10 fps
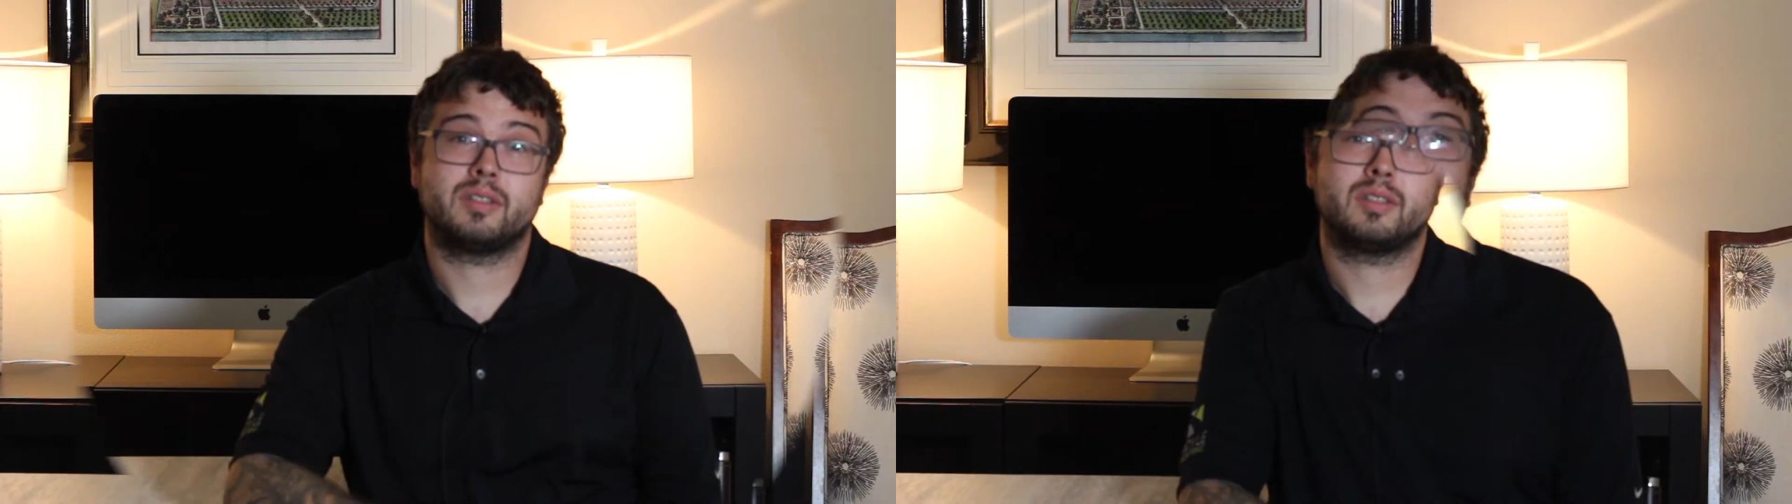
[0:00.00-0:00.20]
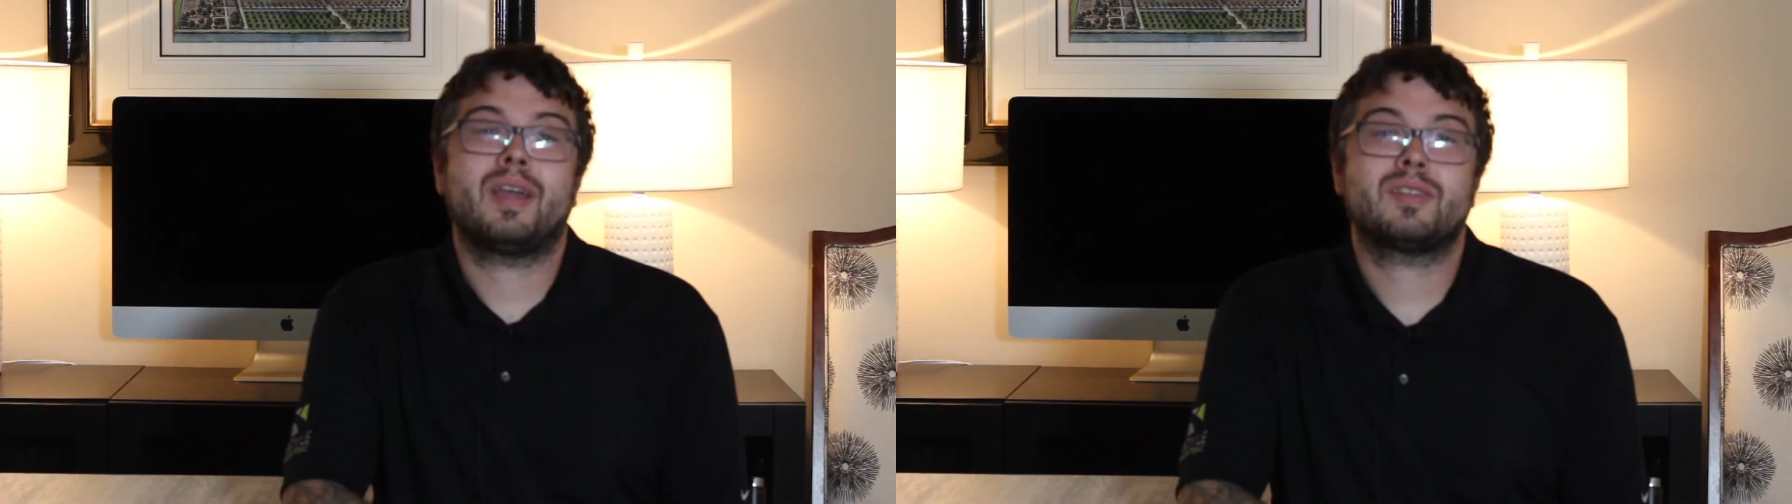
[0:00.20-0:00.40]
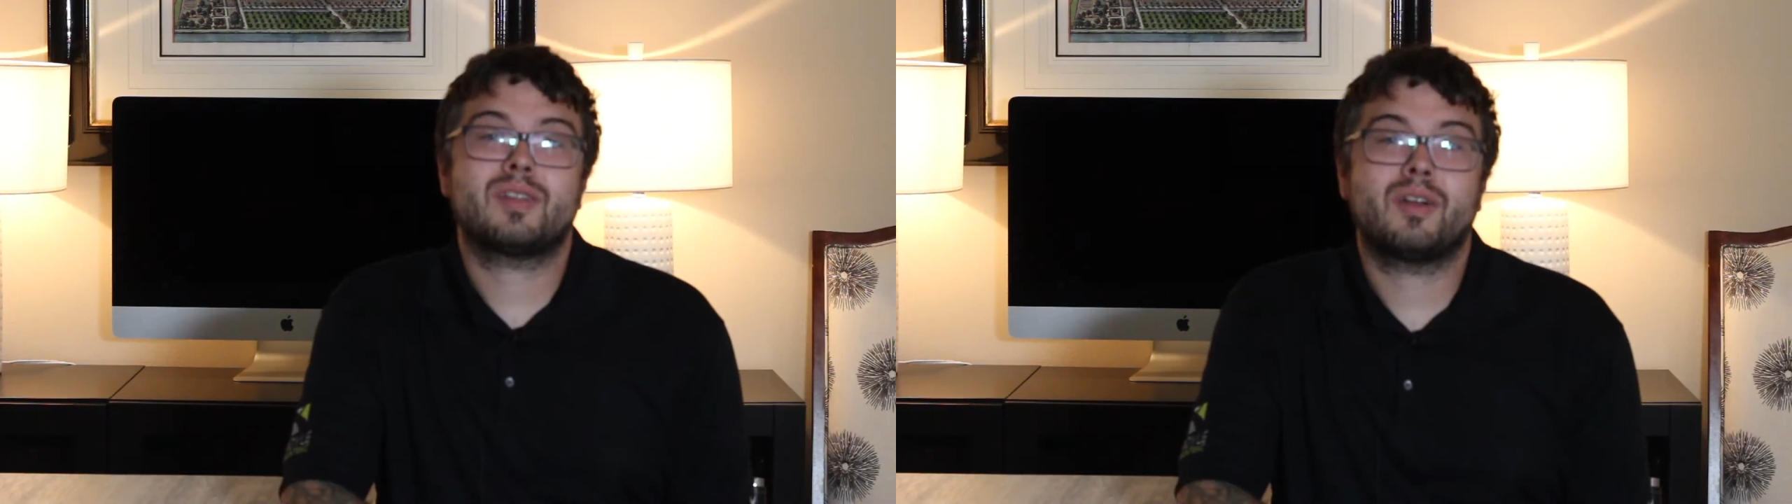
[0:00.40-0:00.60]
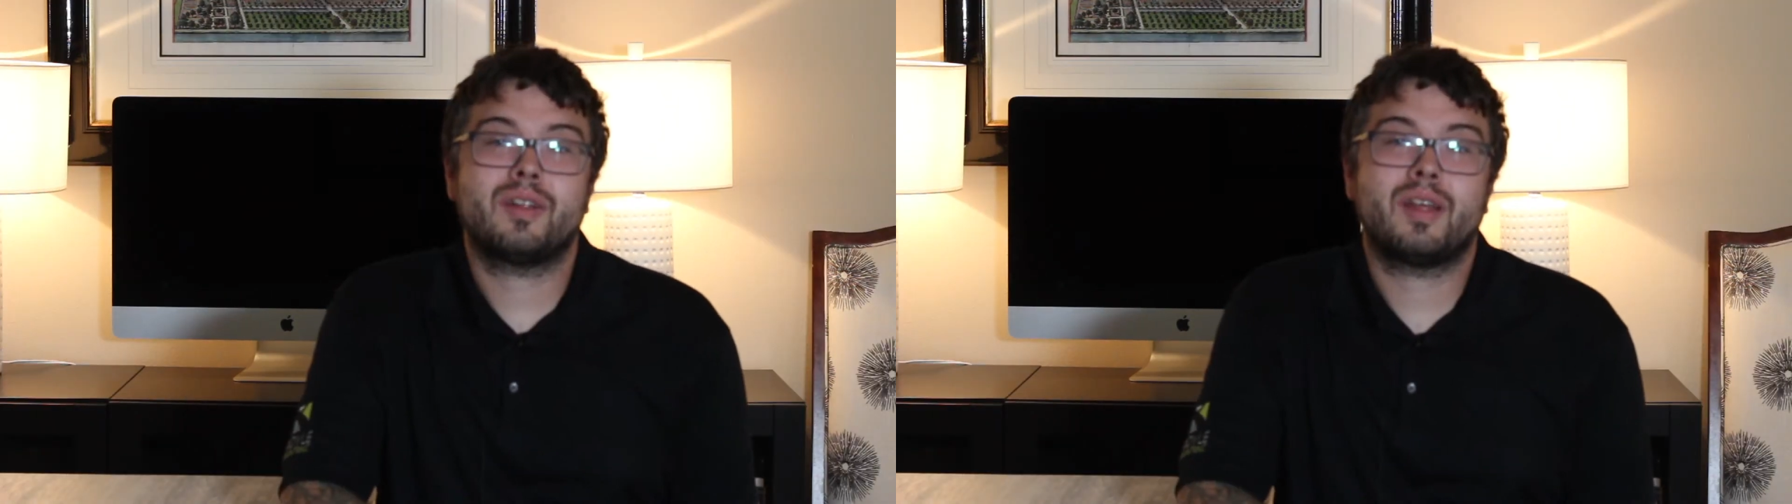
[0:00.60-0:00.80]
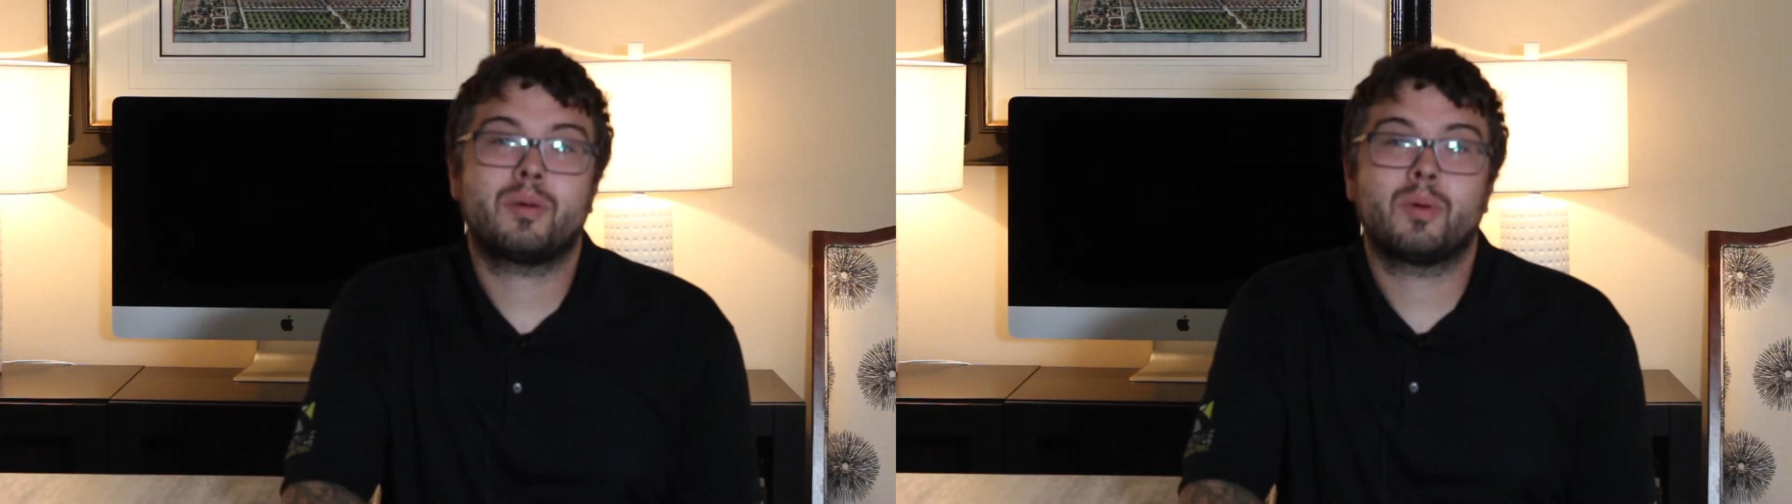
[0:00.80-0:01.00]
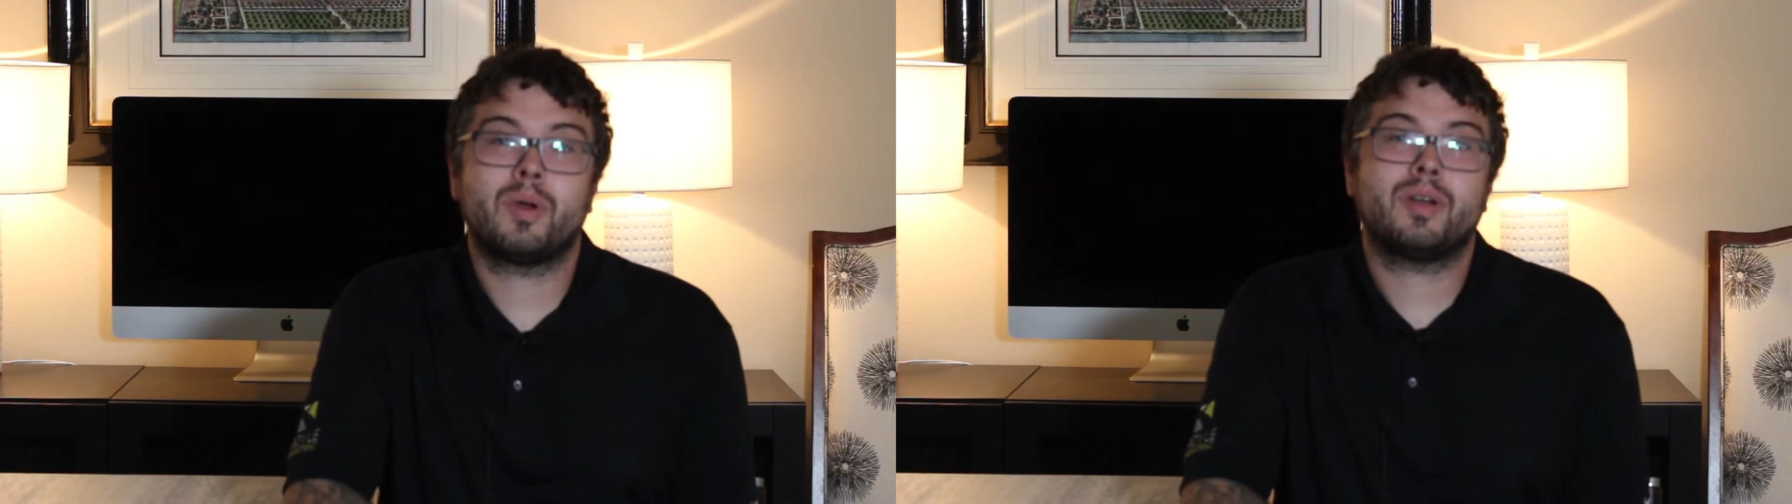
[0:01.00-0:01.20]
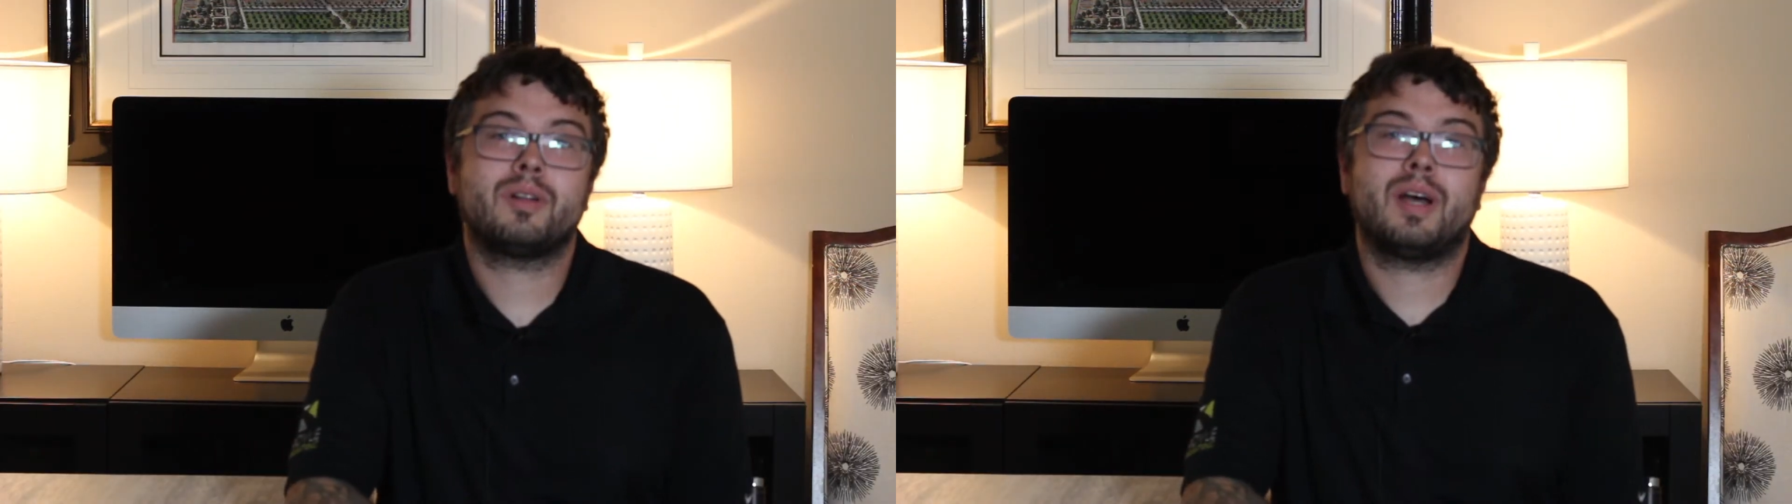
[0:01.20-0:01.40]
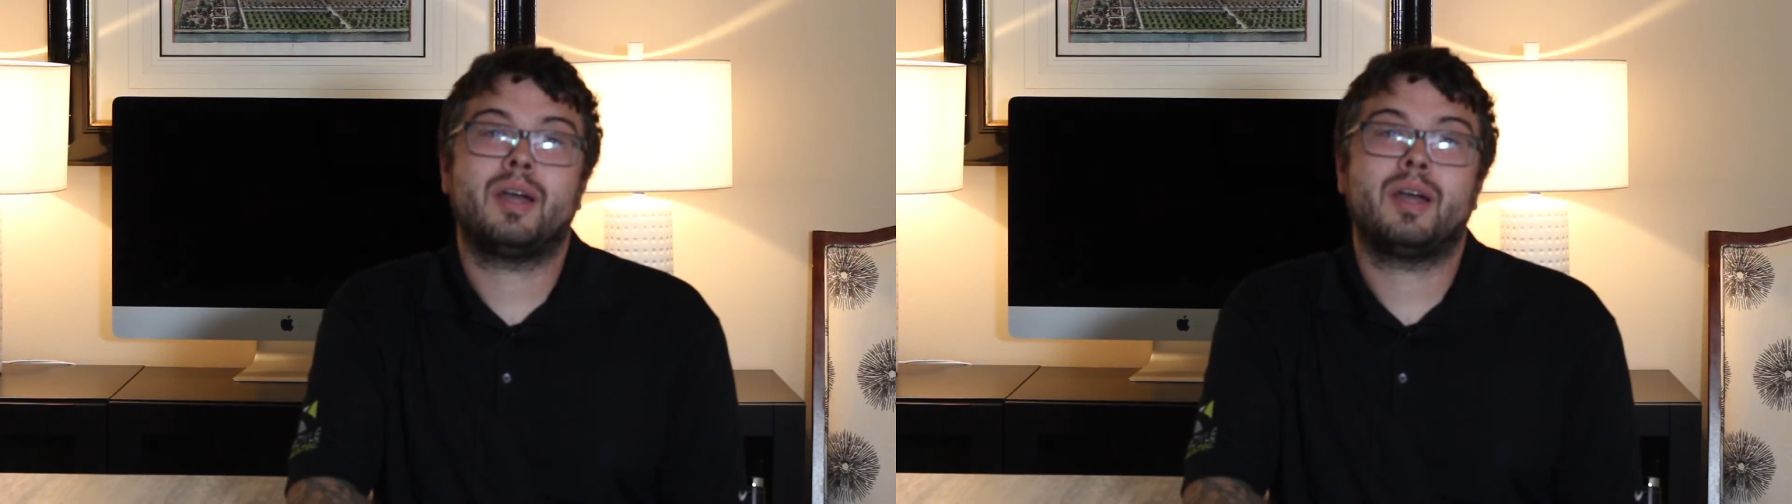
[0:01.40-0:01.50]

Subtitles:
When I started at Royal,